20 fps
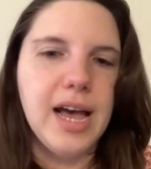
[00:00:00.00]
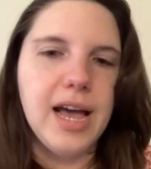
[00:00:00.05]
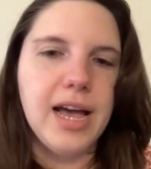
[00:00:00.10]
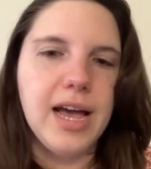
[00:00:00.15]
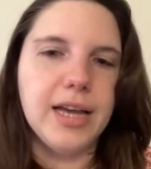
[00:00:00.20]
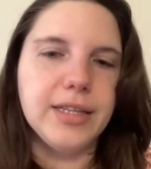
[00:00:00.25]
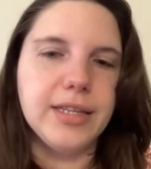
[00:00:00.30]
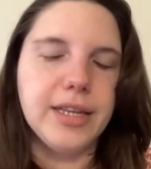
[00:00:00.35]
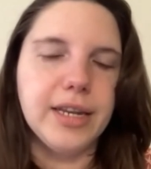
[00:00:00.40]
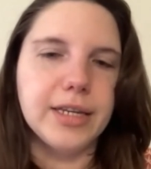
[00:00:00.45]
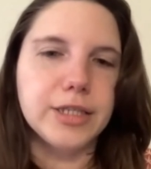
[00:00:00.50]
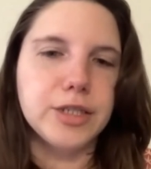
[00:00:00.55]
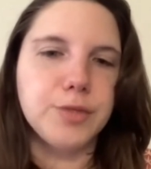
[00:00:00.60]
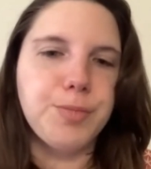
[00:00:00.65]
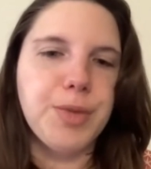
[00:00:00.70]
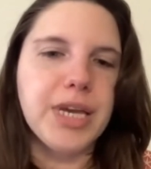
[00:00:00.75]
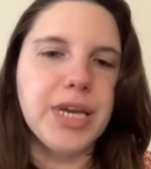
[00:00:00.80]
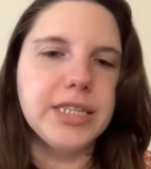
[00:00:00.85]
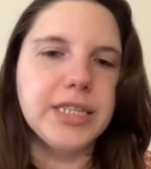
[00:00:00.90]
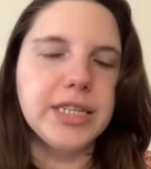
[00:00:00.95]
and then
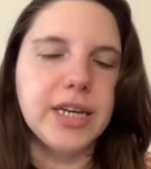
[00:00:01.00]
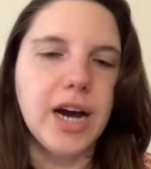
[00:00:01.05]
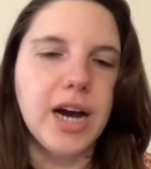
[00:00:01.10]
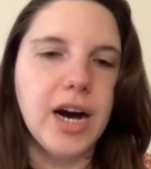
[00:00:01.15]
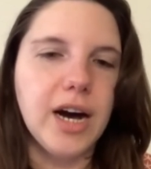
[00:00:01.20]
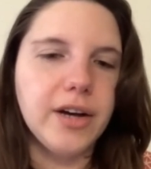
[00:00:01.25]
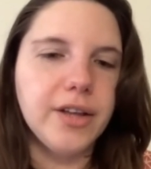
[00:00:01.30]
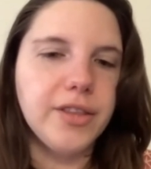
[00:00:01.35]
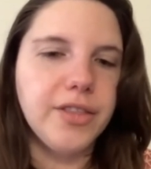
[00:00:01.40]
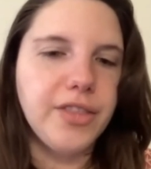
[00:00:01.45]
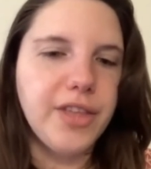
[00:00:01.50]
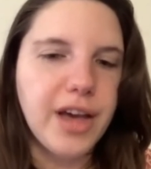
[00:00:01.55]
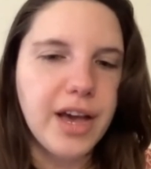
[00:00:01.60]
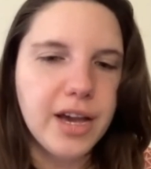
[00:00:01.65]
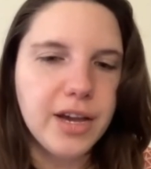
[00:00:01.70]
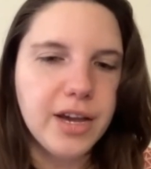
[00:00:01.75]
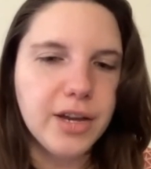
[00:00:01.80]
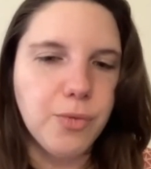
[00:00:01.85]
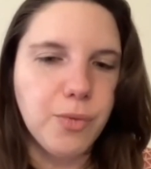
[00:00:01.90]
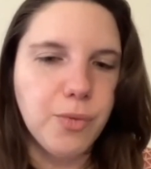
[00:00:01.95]
expanding on
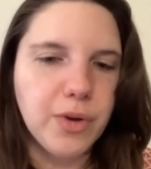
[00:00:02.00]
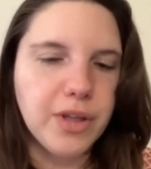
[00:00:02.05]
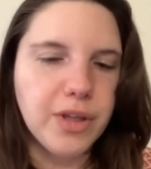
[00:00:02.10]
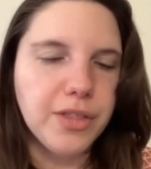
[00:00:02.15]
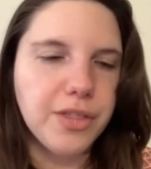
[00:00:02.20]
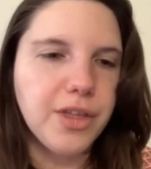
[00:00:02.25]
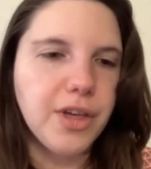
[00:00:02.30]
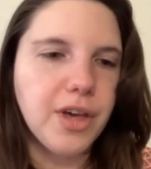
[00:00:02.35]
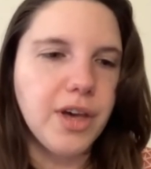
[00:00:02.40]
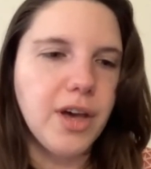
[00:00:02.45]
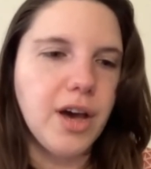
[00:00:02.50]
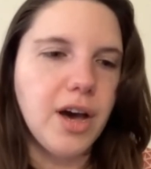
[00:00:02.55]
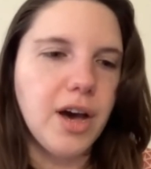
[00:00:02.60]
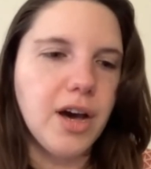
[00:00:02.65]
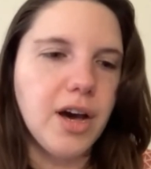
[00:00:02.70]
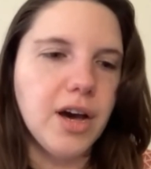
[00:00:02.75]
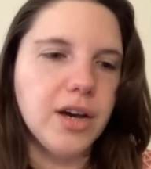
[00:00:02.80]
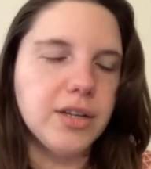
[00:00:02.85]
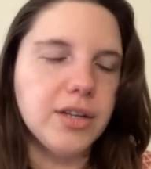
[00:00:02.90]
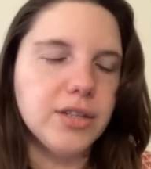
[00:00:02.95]
that with
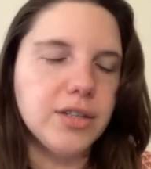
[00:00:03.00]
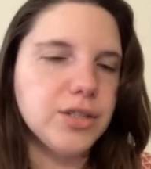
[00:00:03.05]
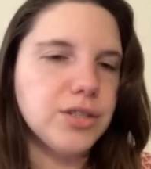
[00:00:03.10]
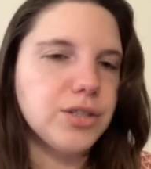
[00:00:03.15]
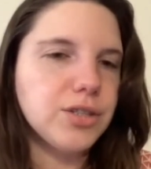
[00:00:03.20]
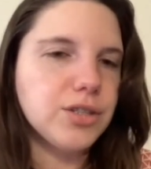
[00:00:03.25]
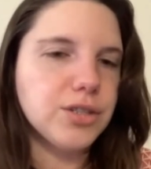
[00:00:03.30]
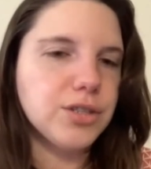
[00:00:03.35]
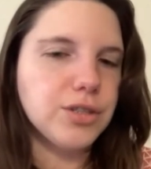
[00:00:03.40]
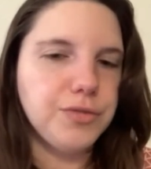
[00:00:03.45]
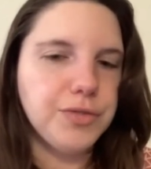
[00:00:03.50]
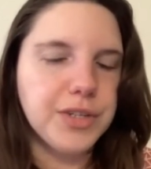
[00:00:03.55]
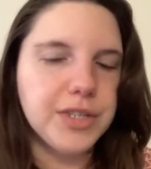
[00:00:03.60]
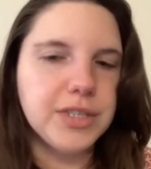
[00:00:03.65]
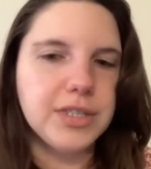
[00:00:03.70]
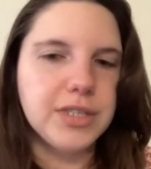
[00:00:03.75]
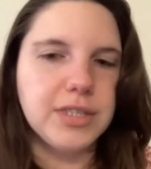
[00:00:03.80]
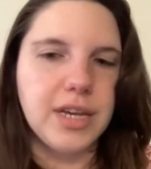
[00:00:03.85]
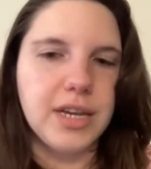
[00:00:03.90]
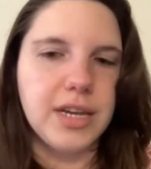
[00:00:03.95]
uh,
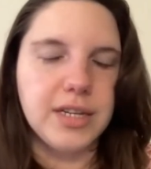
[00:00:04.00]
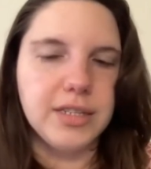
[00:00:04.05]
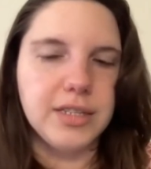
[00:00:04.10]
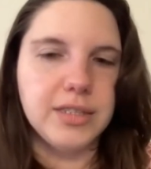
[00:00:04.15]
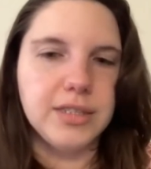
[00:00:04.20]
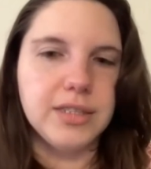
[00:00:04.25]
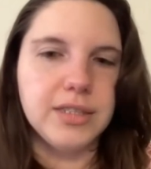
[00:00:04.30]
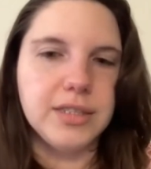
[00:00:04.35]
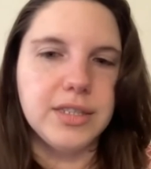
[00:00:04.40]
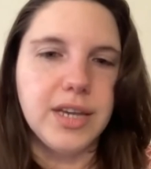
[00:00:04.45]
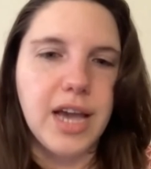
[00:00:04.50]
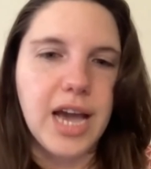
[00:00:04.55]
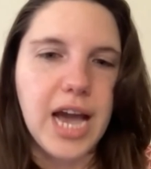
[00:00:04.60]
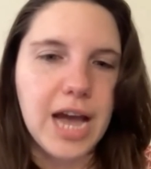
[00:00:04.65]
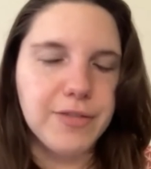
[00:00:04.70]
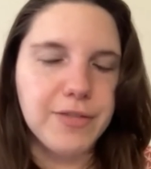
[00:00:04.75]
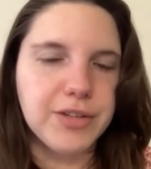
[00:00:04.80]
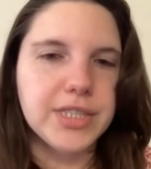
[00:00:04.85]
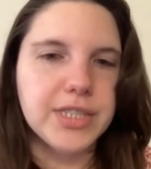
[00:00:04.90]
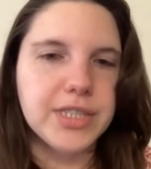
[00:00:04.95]
service and
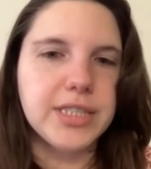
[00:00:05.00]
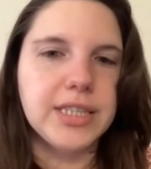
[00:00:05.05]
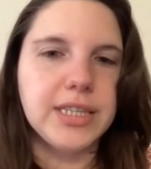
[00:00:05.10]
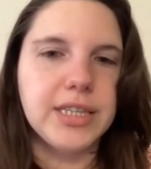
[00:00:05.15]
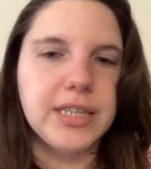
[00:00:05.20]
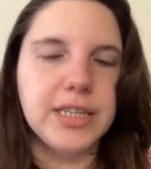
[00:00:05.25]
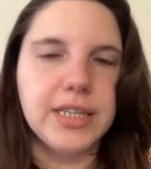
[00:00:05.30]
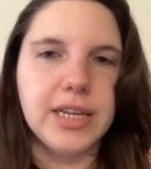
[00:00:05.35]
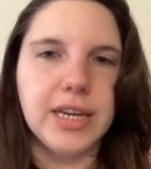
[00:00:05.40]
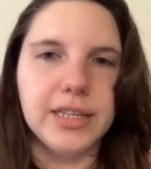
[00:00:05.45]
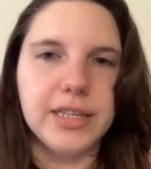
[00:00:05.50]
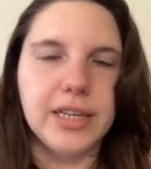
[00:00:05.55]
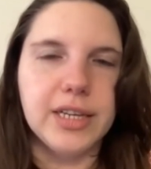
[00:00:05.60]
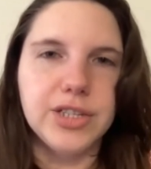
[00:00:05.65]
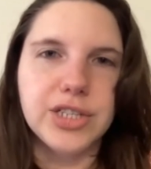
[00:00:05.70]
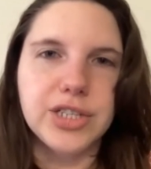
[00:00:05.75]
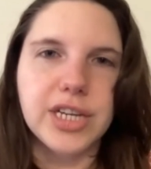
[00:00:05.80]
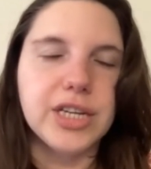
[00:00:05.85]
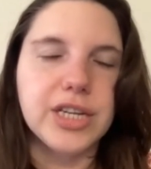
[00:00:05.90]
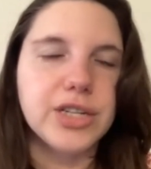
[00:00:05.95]
advocacy and
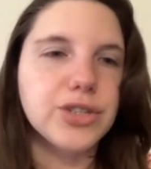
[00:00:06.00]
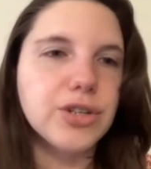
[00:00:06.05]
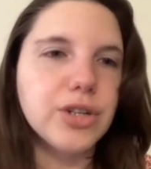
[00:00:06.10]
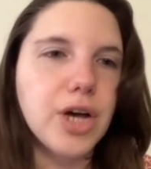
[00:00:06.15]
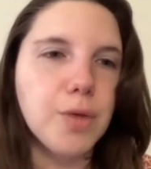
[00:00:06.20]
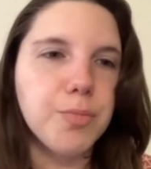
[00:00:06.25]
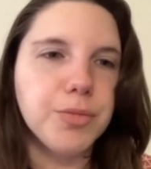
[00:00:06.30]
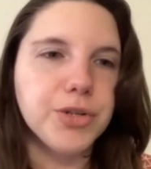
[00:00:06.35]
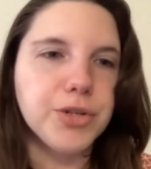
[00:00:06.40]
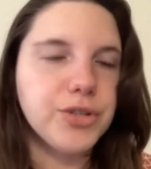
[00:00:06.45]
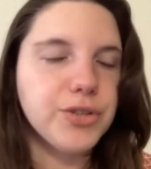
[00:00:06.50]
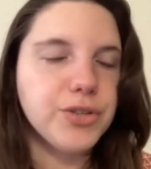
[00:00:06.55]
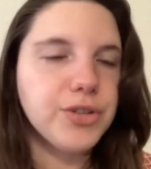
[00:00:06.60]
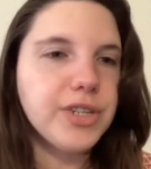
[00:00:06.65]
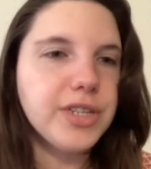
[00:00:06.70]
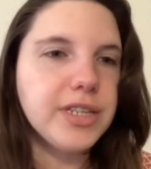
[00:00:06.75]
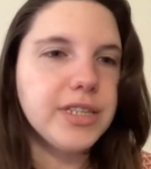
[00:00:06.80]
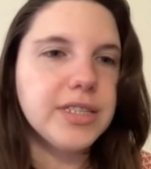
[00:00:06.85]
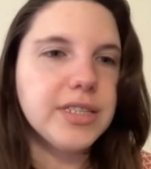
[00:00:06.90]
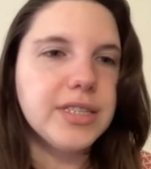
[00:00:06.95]
educational
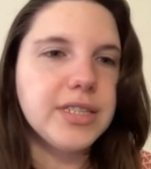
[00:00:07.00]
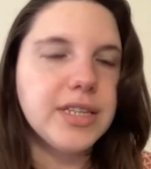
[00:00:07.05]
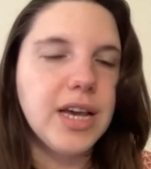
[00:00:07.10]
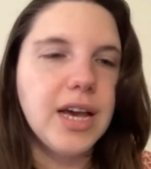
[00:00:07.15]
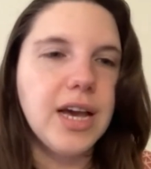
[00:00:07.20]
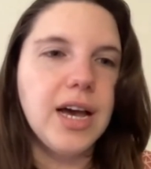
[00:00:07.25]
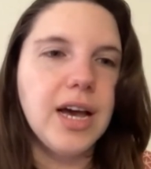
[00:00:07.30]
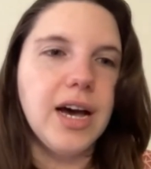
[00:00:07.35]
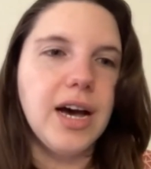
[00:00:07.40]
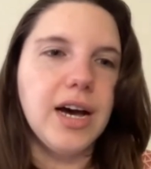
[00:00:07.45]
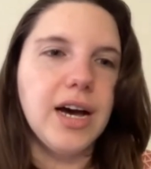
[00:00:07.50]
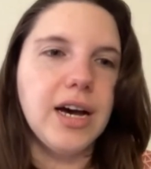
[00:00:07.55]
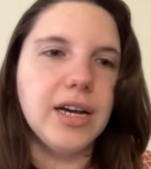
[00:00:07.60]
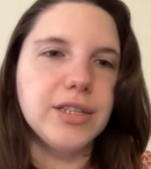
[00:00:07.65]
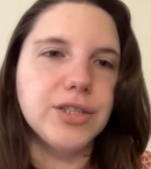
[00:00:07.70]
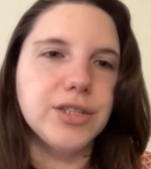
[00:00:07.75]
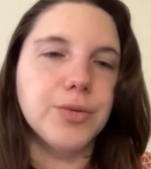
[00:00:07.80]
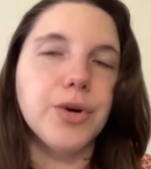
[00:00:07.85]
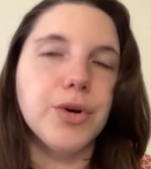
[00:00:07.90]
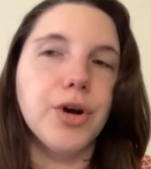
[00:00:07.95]
opportunities. Uh,
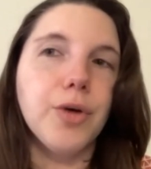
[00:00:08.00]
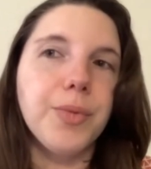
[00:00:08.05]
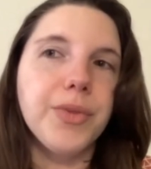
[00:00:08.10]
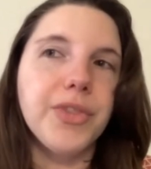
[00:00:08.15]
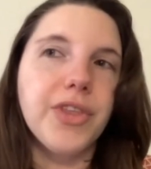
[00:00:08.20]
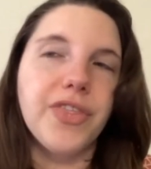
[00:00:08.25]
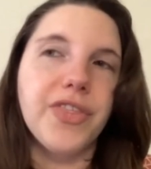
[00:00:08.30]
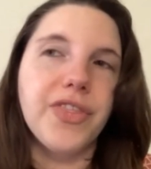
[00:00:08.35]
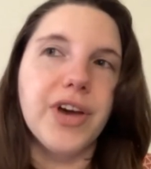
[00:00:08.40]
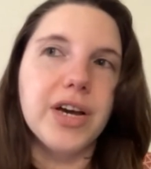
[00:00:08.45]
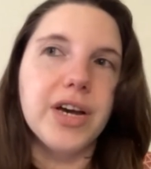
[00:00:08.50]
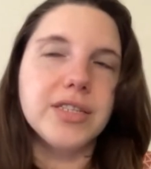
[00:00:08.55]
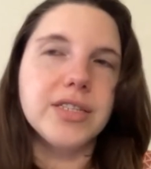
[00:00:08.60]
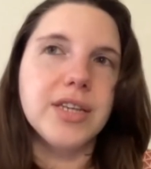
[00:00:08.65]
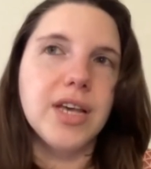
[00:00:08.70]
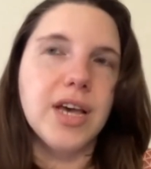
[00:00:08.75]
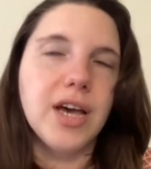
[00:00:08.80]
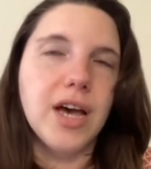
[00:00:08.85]
so we're hoping that that's